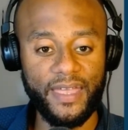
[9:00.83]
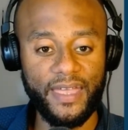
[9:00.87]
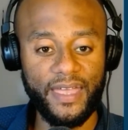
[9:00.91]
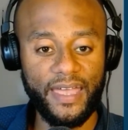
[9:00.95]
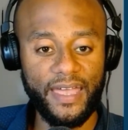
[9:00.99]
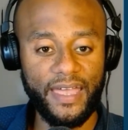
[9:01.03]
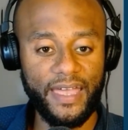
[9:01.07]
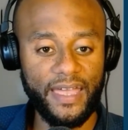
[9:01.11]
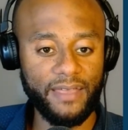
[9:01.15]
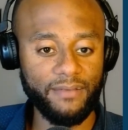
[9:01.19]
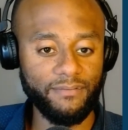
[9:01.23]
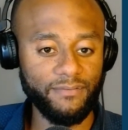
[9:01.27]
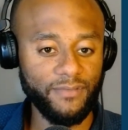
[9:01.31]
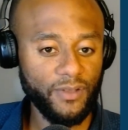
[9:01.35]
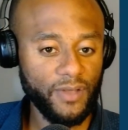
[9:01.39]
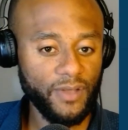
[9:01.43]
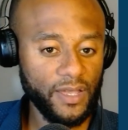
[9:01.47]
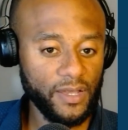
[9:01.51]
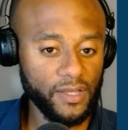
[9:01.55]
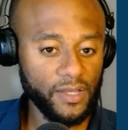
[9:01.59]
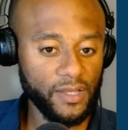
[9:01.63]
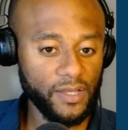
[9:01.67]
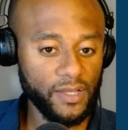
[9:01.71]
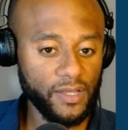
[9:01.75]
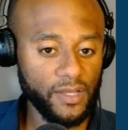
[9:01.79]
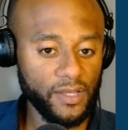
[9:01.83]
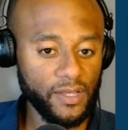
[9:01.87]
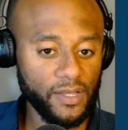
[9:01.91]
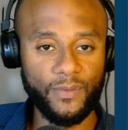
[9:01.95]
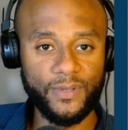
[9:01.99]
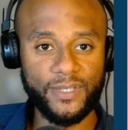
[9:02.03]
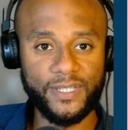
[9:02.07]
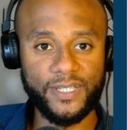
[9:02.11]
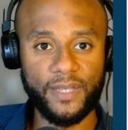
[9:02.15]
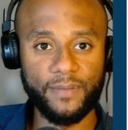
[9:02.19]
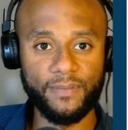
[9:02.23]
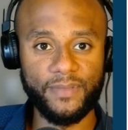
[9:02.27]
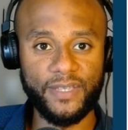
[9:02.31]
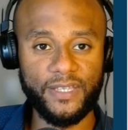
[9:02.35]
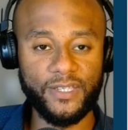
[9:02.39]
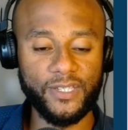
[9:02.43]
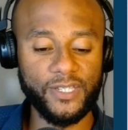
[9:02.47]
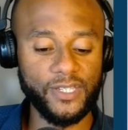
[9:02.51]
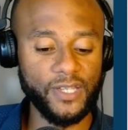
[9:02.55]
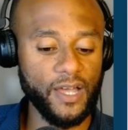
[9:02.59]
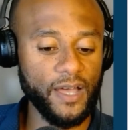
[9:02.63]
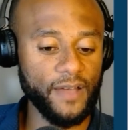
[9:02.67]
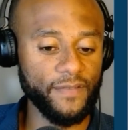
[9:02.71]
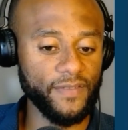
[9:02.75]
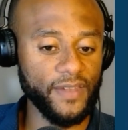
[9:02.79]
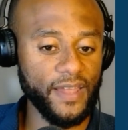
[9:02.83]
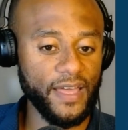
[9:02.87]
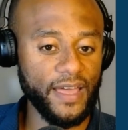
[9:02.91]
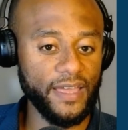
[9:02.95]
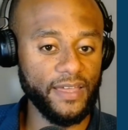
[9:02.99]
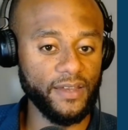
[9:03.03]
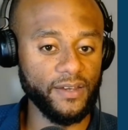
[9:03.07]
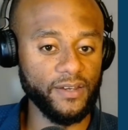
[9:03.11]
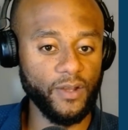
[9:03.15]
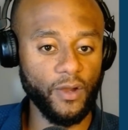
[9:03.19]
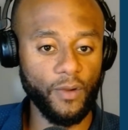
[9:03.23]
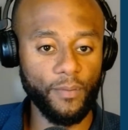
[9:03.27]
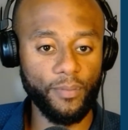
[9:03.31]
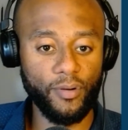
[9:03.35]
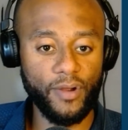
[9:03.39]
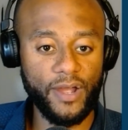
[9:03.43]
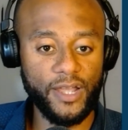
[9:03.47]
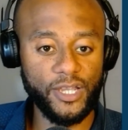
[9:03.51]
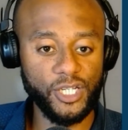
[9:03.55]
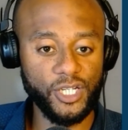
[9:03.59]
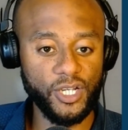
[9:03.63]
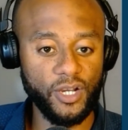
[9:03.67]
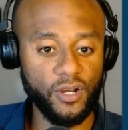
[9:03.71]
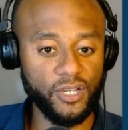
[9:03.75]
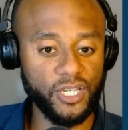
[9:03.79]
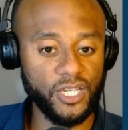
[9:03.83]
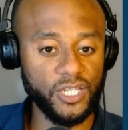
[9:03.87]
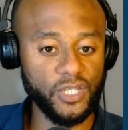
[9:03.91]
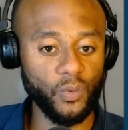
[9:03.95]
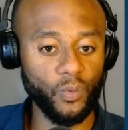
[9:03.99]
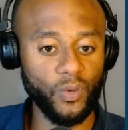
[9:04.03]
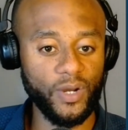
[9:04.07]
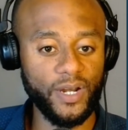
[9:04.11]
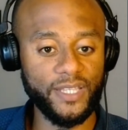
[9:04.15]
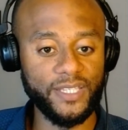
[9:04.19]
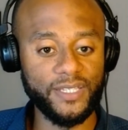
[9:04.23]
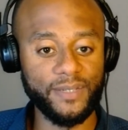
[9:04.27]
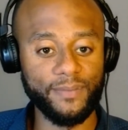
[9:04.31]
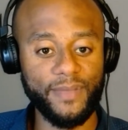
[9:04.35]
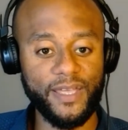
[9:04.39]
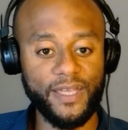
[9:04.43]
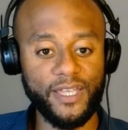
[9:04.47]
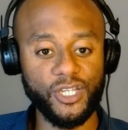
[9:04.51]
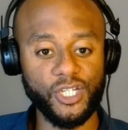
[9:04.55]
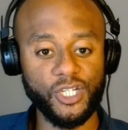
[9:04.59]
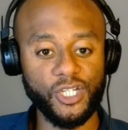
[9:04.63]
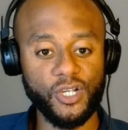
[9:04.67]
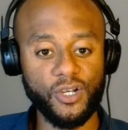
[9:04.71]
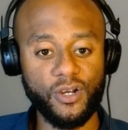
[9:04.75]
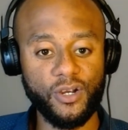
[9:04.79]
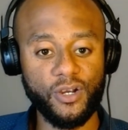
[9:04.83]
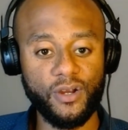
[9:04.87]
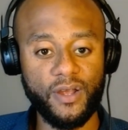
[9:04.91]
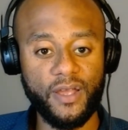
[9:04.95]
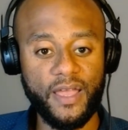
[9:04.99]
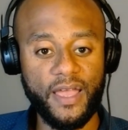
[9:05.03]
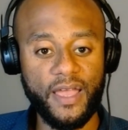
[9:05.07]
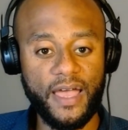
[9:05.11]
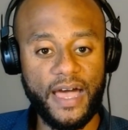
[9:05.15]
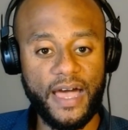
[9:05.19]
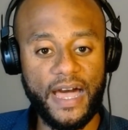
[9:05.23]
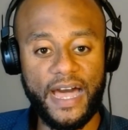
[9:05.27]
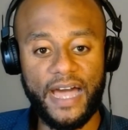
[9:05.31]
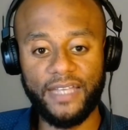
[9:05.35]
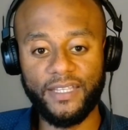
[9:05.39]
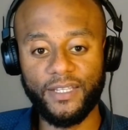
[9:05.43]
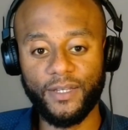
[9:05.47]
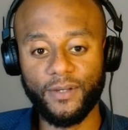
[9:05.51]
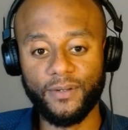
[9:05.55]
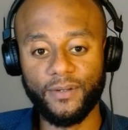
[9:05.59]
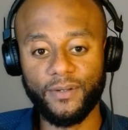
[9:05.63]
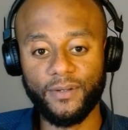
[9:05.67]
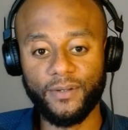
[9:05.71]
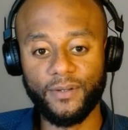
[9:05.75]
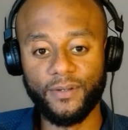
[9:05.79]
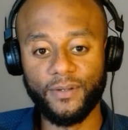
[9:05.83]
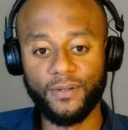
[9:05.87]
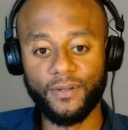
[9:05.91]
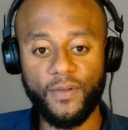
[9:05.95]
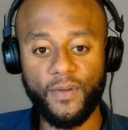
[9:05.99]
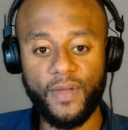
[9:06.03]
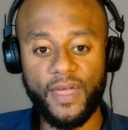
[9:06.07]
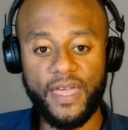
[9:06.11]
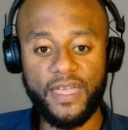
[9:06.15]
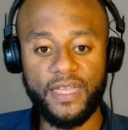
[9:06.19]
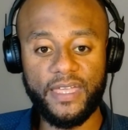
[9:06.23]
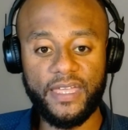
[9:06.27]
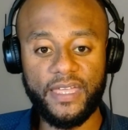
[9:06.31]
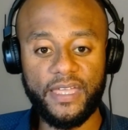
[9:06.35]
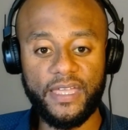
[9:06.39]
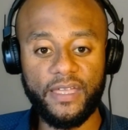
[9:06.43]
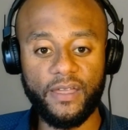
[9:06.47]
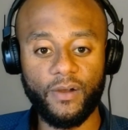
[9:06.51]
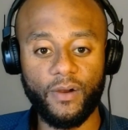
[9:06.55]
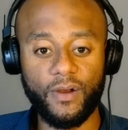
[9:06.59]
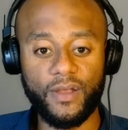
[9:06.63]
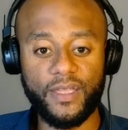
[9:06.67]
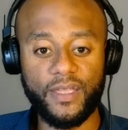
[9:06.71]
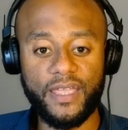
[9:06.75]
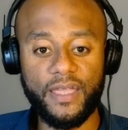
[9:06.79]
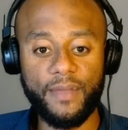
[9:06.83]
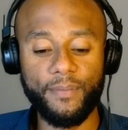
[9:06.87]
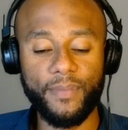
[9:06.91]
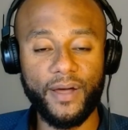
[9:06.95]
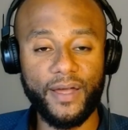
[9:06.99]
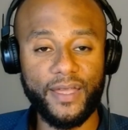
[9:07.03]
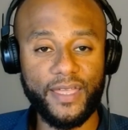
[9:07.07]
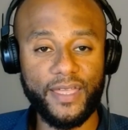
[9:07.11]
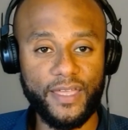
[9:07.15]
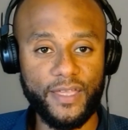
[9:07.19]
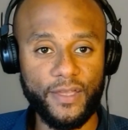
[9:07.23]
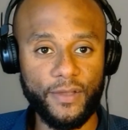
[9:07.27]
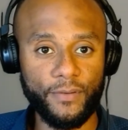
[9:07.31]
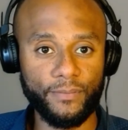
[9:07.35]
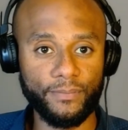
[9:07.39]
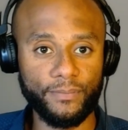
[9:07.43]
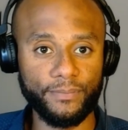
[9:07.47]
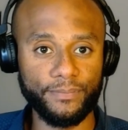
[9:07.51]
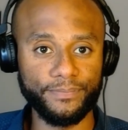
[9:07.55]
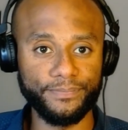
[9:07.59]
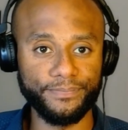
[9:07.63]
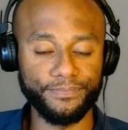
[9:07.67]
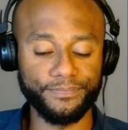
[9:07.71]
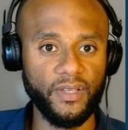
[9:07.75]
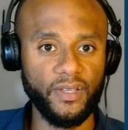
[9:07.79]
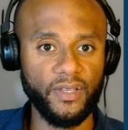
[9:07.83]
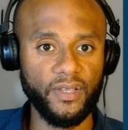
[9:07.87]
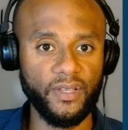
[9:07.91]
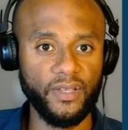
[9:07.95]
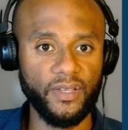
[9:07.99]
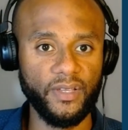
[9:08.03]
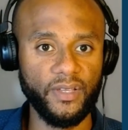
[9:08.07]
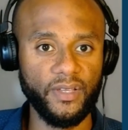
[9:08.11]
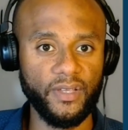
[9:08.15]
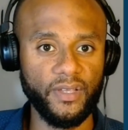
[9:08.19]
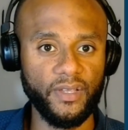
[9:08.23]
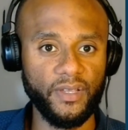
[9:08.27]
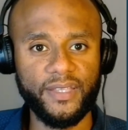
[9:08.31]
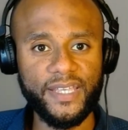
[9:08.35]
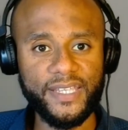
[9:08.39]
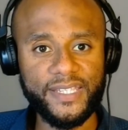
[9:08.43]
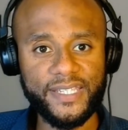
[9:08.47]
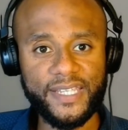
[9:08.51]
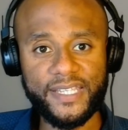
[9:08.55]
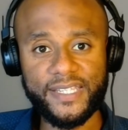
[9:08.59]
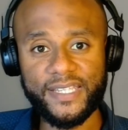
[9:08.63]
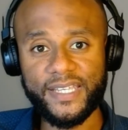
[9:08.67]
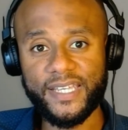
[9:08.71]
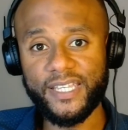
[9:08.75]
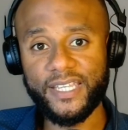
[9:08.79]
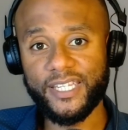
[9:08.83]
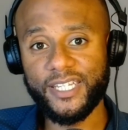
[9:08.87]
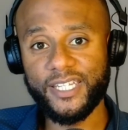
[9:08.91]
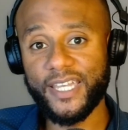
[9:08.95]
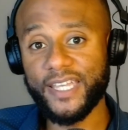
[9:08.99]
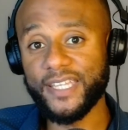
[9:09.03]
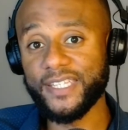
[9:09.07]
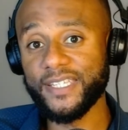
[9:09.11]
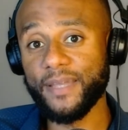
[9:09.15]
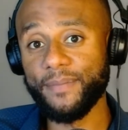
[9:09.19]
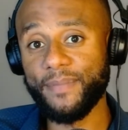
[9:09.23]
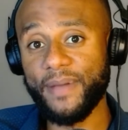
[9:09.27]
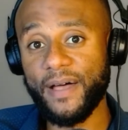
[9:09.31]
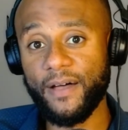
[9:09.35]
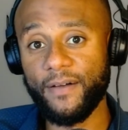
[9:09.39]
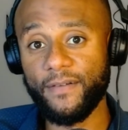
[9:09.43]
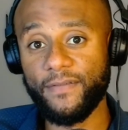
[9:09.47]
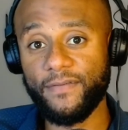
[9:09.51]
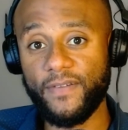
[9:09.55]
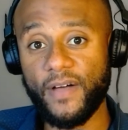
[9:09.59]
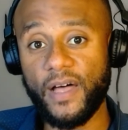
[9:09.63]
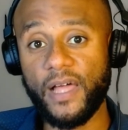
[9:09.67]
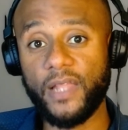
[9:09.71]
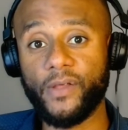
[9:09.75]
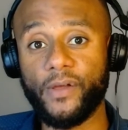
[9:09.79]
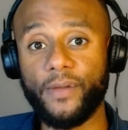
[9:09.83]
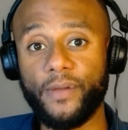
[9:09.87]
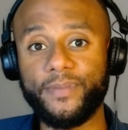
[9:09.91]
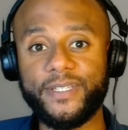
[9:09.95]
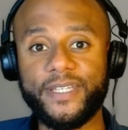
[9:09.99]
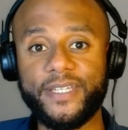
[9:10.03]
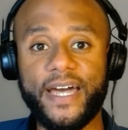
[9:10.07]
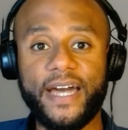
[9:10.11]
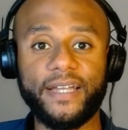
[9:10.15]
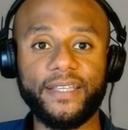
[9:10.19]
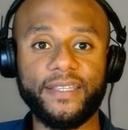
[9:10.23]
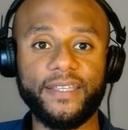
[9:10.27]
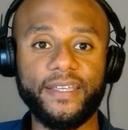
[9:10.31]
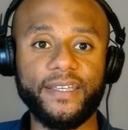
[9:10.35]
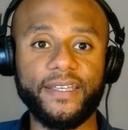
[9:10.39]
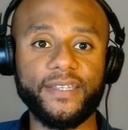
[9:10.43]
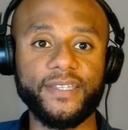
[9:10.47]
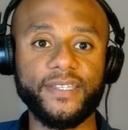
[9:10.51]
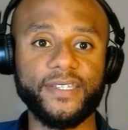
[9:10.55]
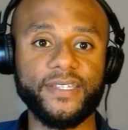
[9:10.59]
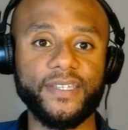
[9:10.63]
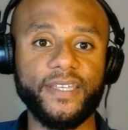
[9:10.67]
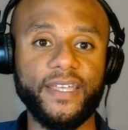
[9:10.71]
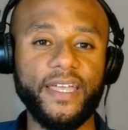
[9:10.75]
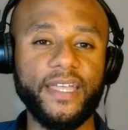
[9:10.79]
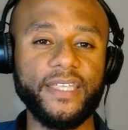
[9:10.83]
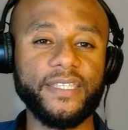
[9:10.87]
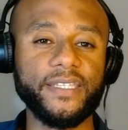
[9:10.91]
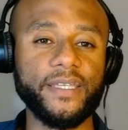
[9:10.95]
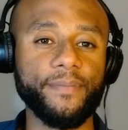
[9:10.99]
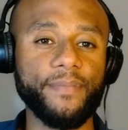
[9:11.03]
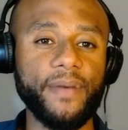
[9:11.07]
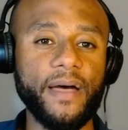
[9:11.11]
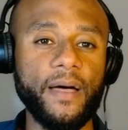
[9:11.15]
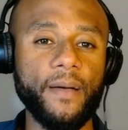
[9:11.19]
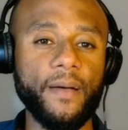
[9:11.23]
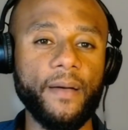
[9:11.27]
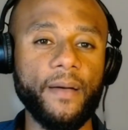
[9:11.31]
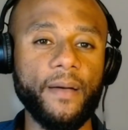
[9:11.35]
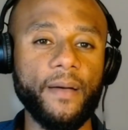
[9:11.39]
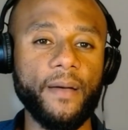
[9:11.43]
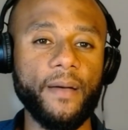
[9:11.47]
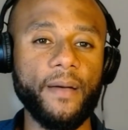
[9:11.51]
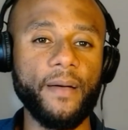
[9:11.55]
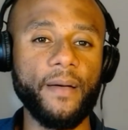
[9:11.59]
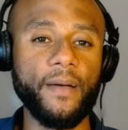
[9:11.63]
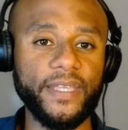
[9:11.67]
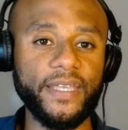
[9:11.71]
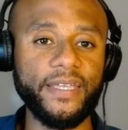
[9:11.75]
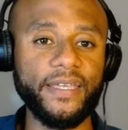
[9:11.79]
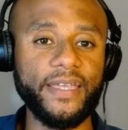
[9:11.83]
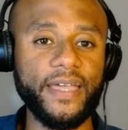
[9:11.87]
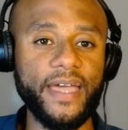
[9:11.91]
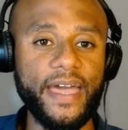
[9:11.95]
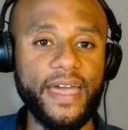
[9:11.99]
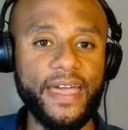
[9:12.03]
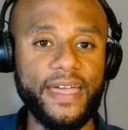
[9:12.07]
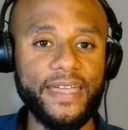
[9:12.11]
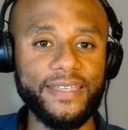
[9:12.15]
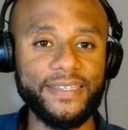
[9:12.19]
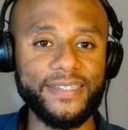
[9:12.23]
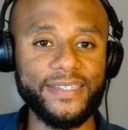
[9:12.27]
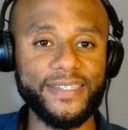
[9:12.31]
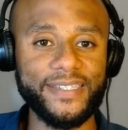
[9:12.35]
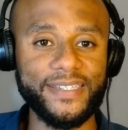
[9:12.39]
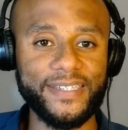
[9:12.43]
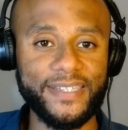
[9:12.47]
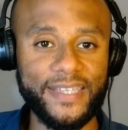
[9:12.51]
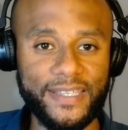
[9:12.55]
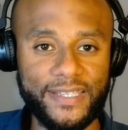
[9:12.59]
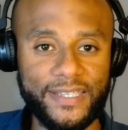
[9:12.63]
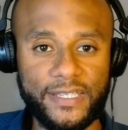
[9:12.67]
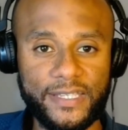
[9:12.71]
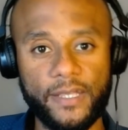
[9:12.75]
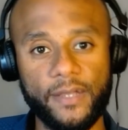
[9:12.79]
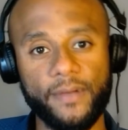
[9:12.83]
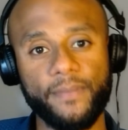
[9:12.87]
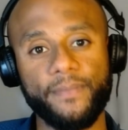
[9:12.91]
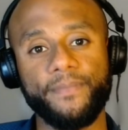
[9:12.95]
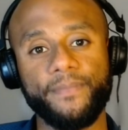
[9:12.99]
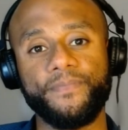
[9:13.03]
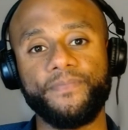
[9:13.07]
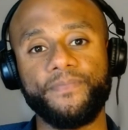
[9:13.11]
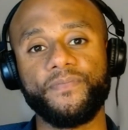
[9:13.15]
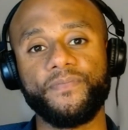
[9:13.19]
And you can close it out with something soft like, "No pressure, just wanted to make sure I don't leave you hanging or keep bugging you." This isn't just about follow-up tactics. It's about building a system.